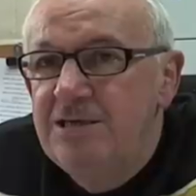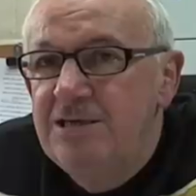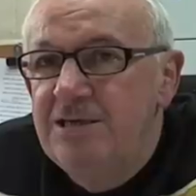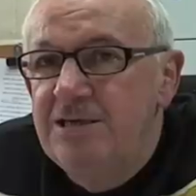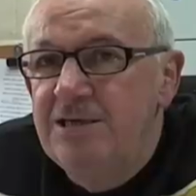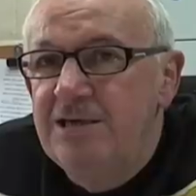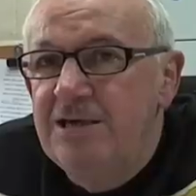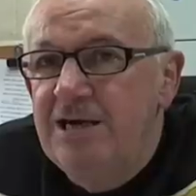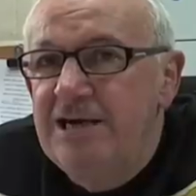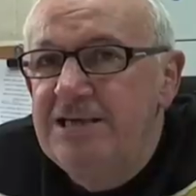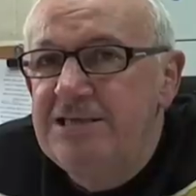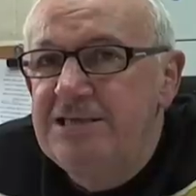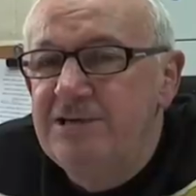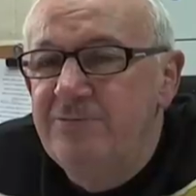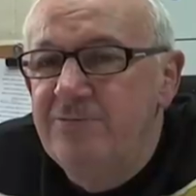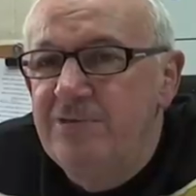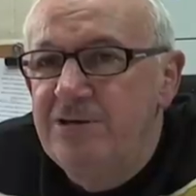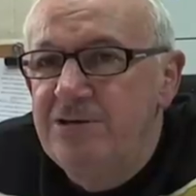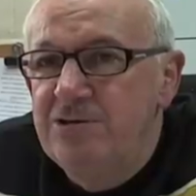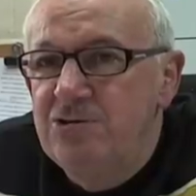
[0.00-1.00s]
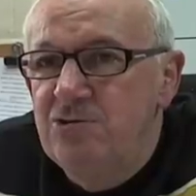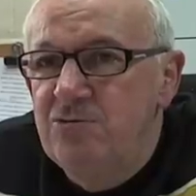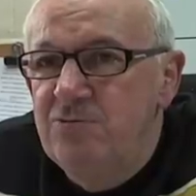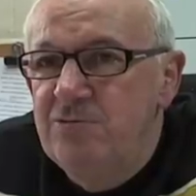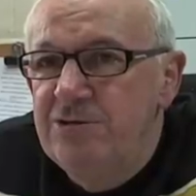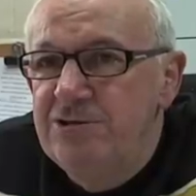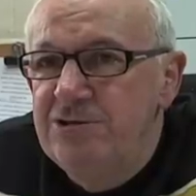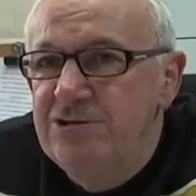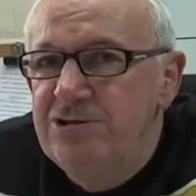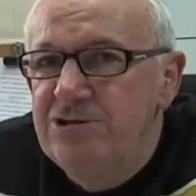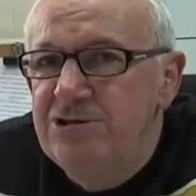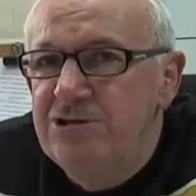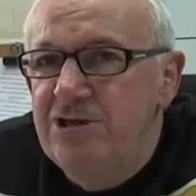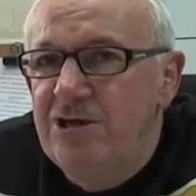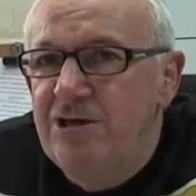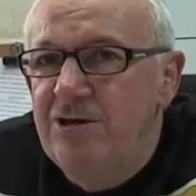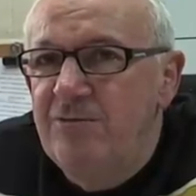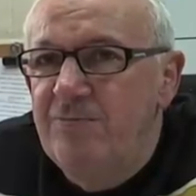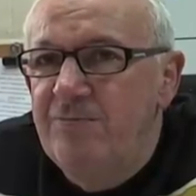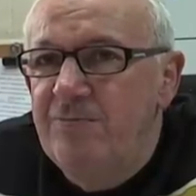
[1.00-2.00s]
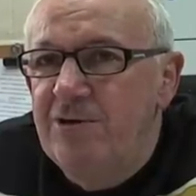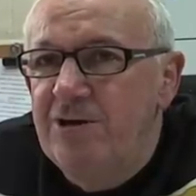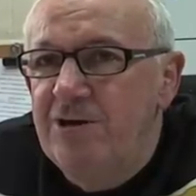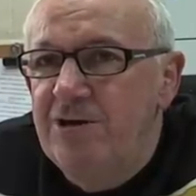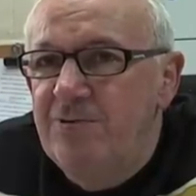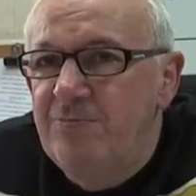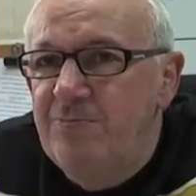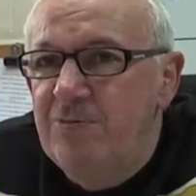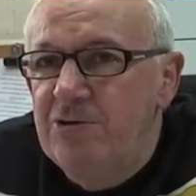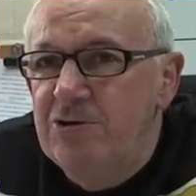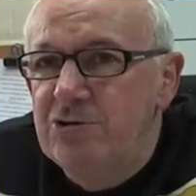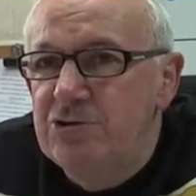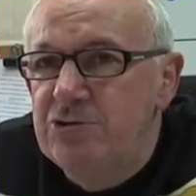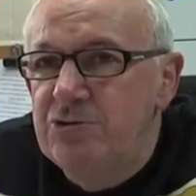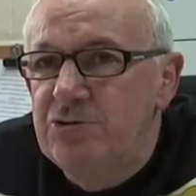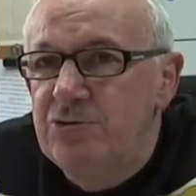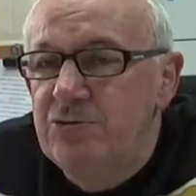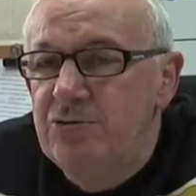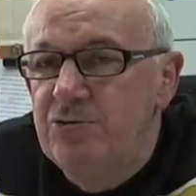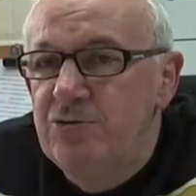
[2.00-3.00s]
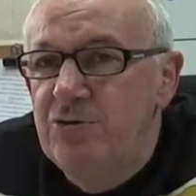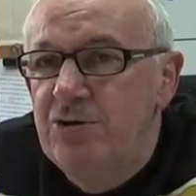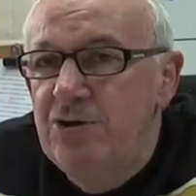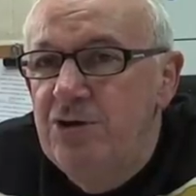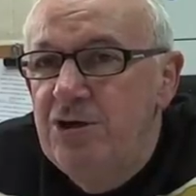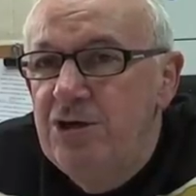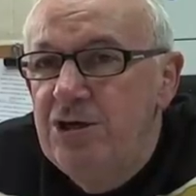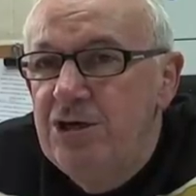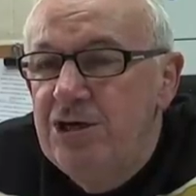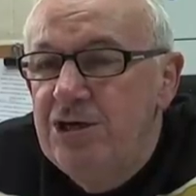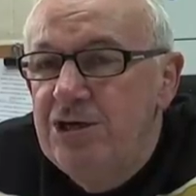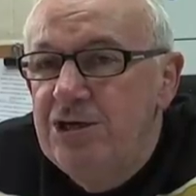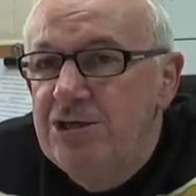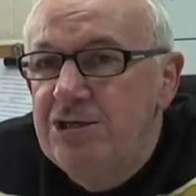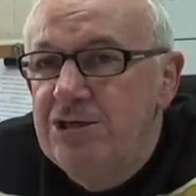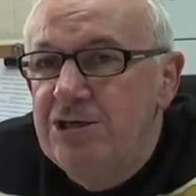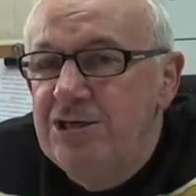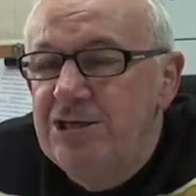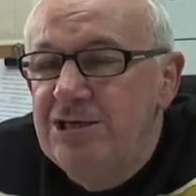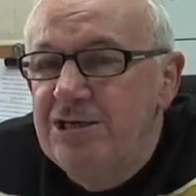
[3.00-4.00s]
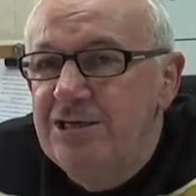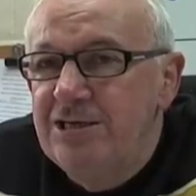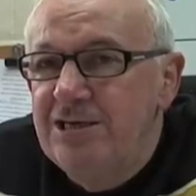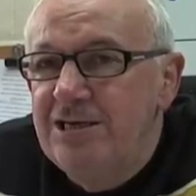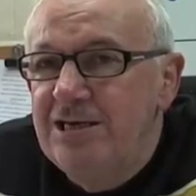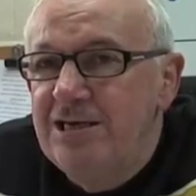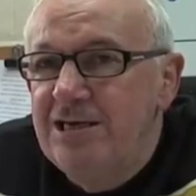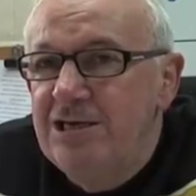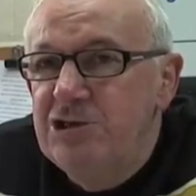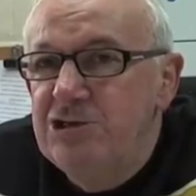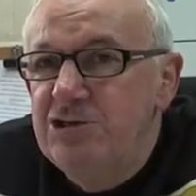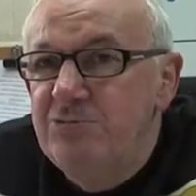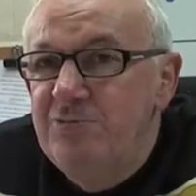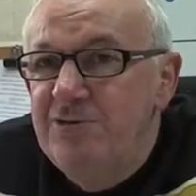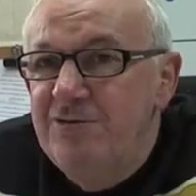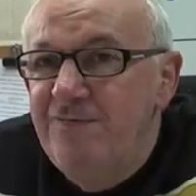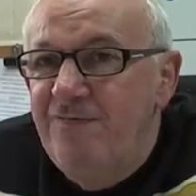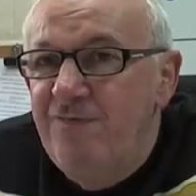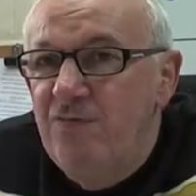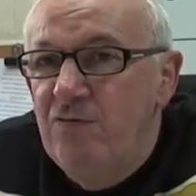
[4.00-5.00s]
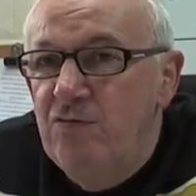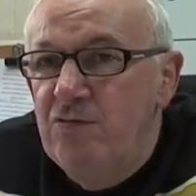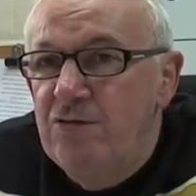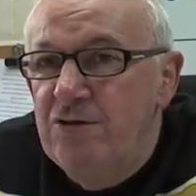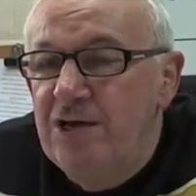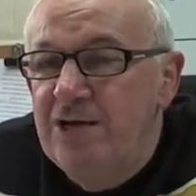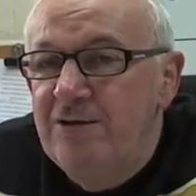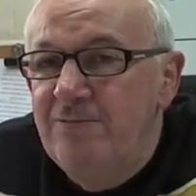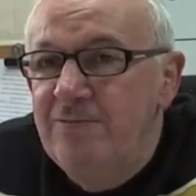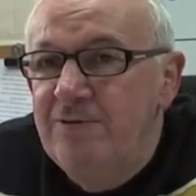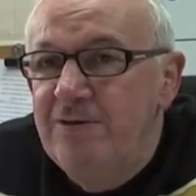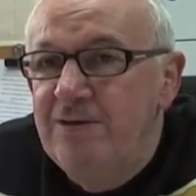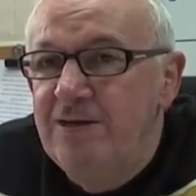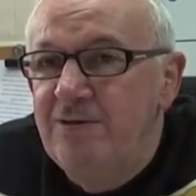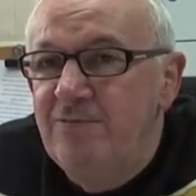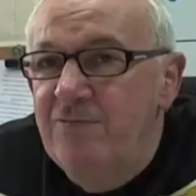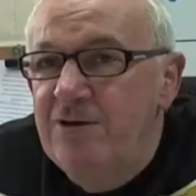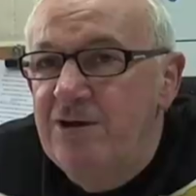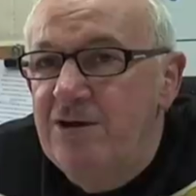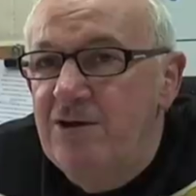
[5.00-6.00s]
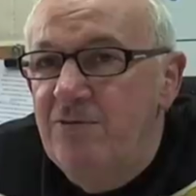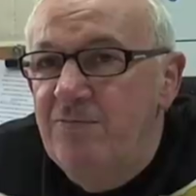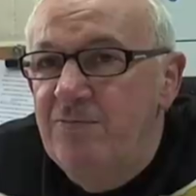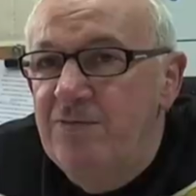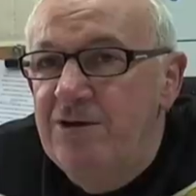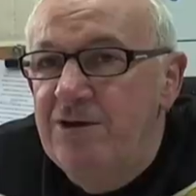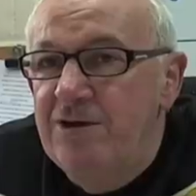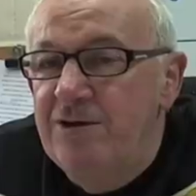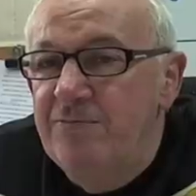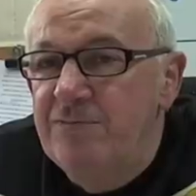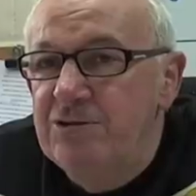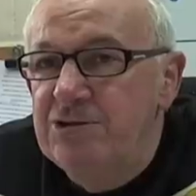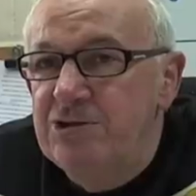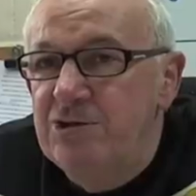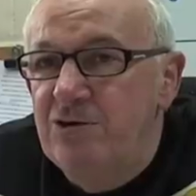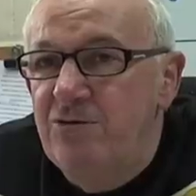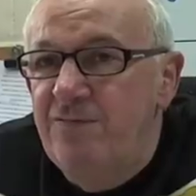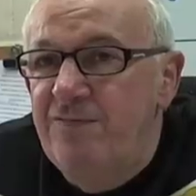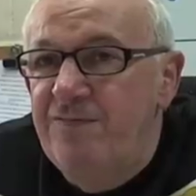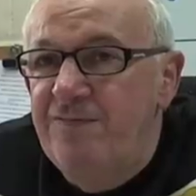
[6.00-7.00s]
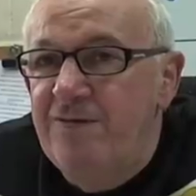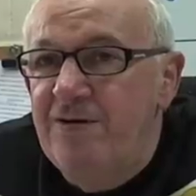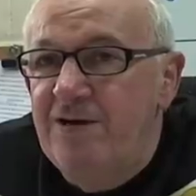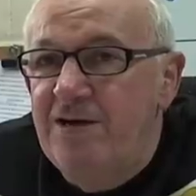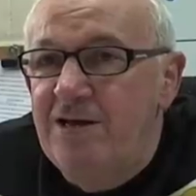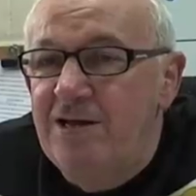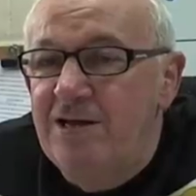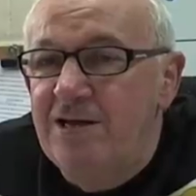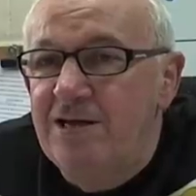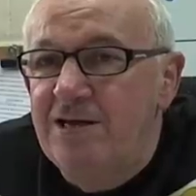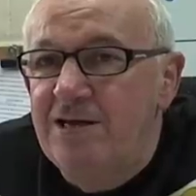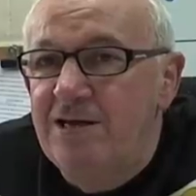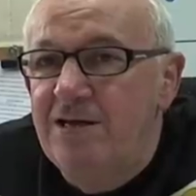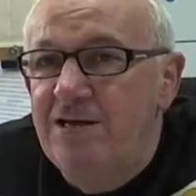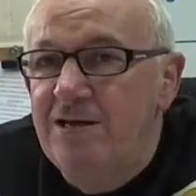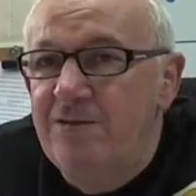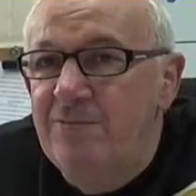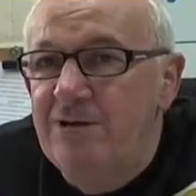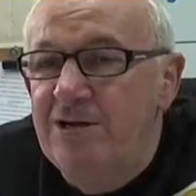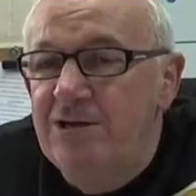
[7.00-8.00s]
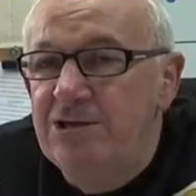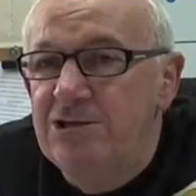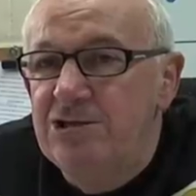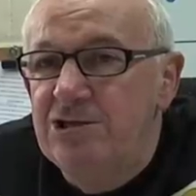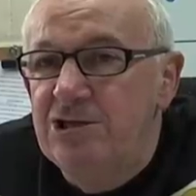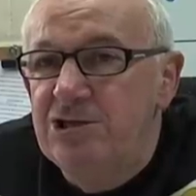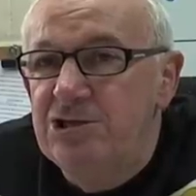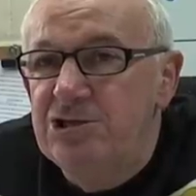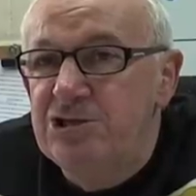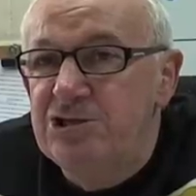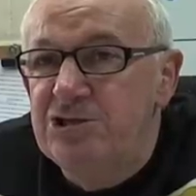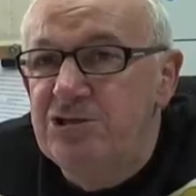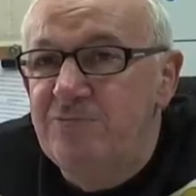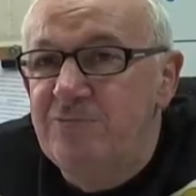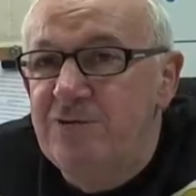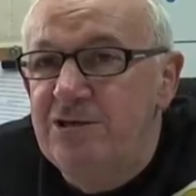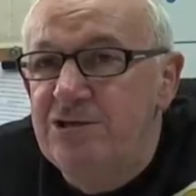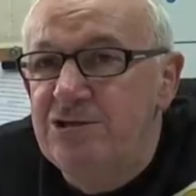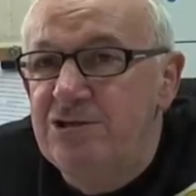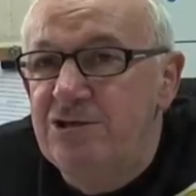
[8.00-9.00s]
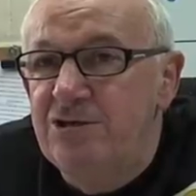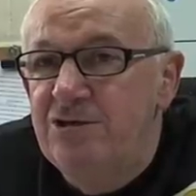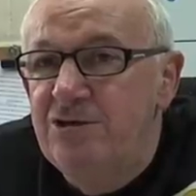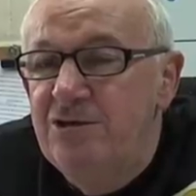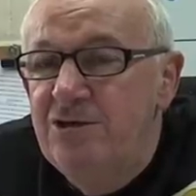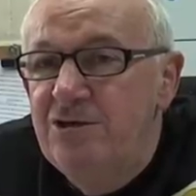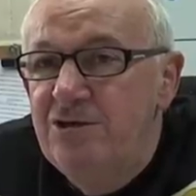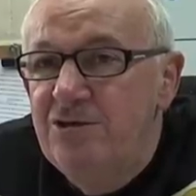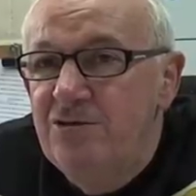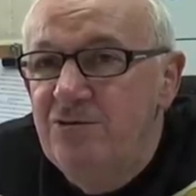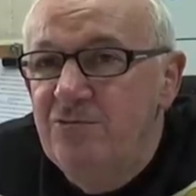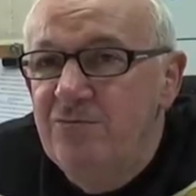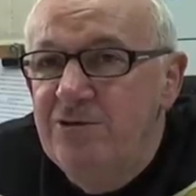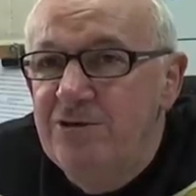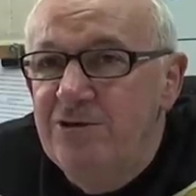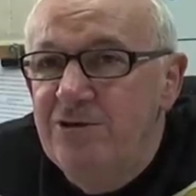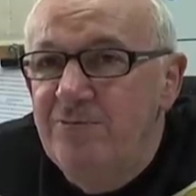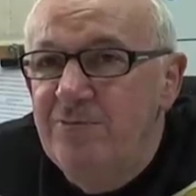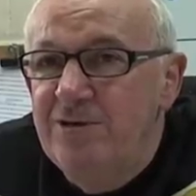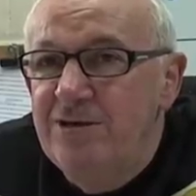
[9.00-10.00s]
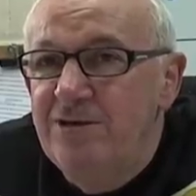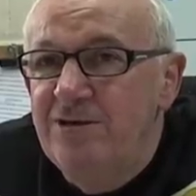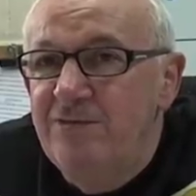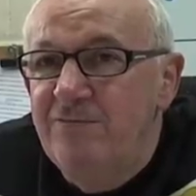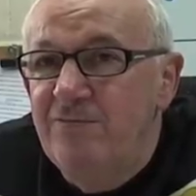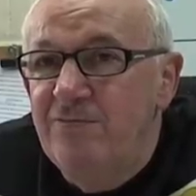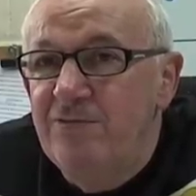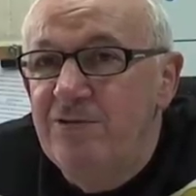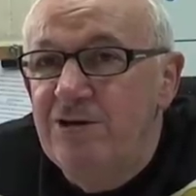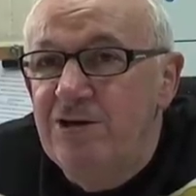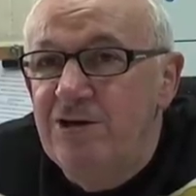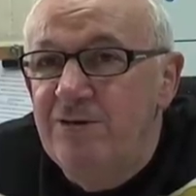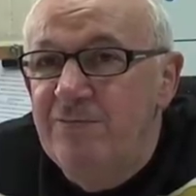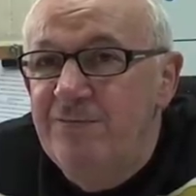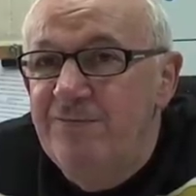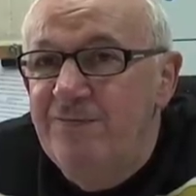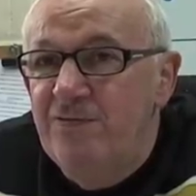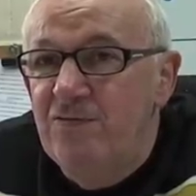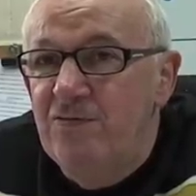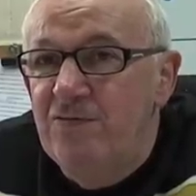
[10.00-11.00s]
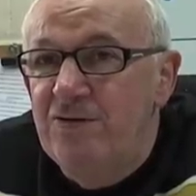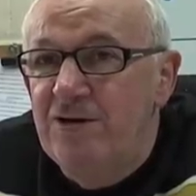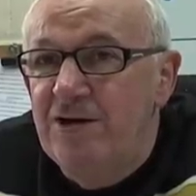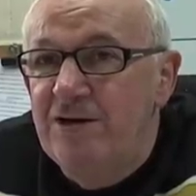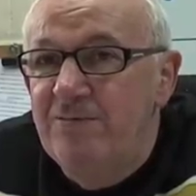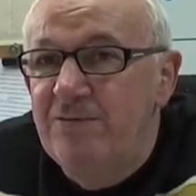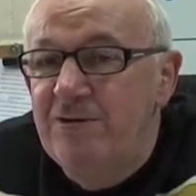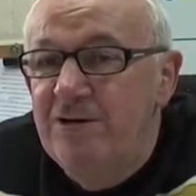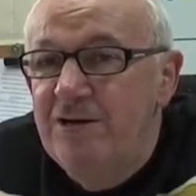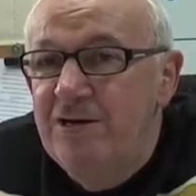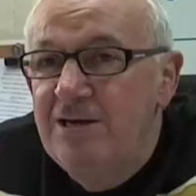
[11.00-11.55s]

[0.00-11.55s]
I see my job as bringing the players through to the edge of being full time. Then when they come there, myself, Alec, the manager, assistant manager, will make their mind up for the coming full time.